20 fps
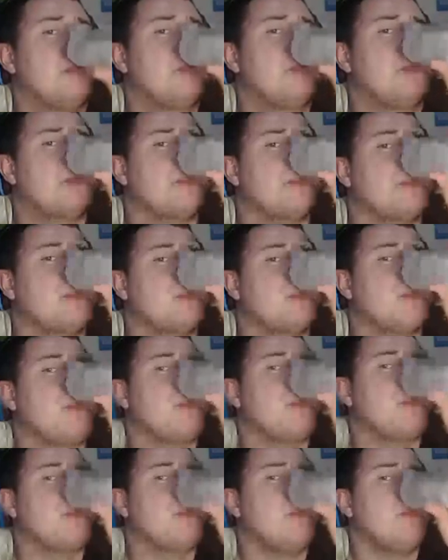
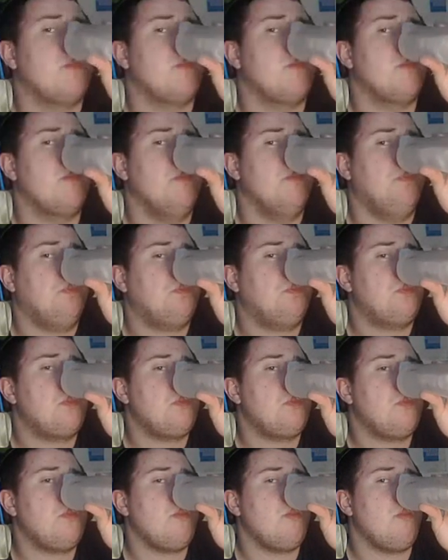
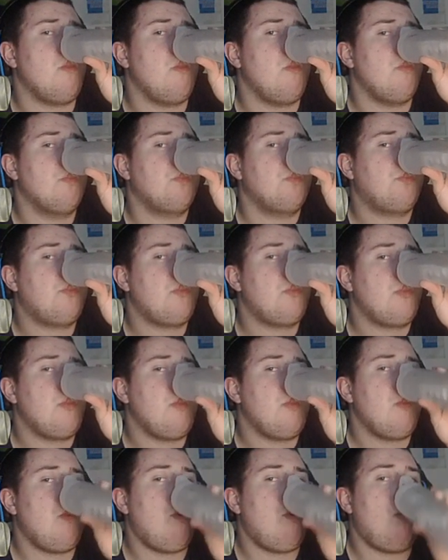
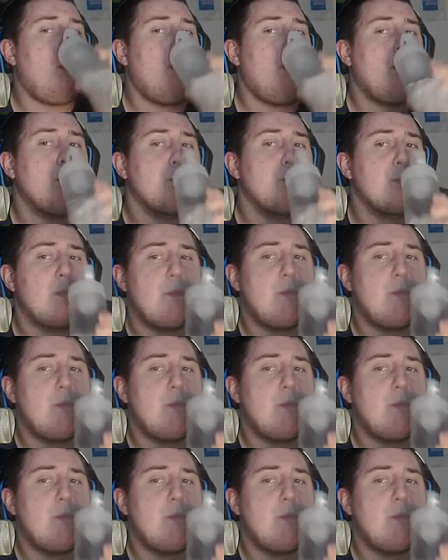(no one is talking)